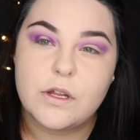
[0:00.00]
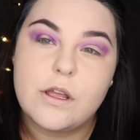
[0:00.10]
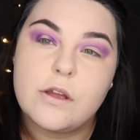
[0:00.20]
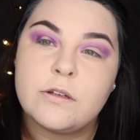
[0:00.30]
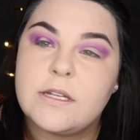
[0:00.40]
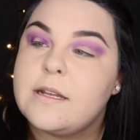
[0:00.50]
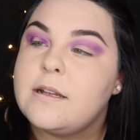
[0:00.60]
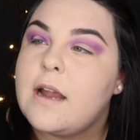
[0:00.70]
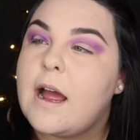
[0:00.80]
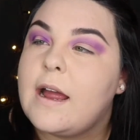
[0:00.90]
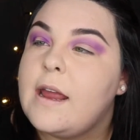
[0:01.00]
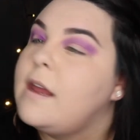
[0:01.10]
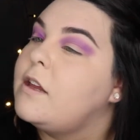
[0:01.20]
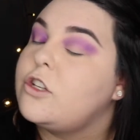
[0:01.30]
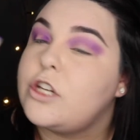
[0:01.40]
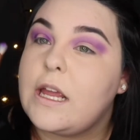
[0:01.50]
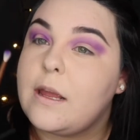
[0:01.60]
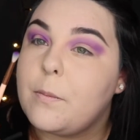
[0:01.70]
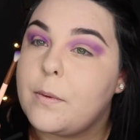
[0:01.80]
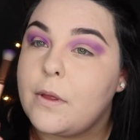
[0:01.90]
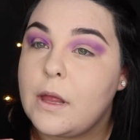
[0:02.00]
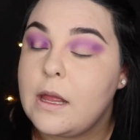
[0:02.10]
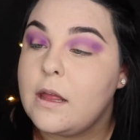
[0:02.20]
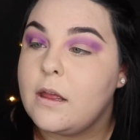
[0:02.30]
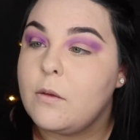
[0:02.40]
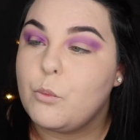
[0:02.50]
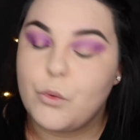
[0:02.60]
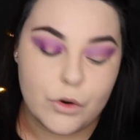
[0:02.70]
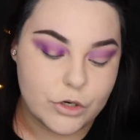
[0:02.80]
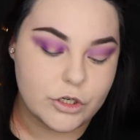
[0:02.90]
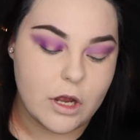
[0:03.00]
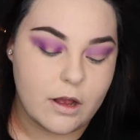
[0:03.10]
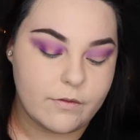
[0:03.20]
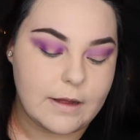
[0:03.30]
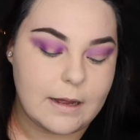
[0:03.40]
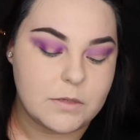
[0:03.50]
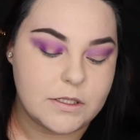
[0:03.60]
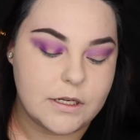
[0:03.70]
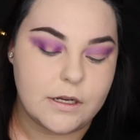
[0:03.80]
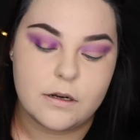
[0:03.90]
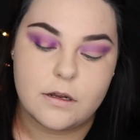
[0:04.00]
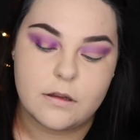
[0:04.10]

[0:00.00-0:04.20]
using a cheap brush off Amazon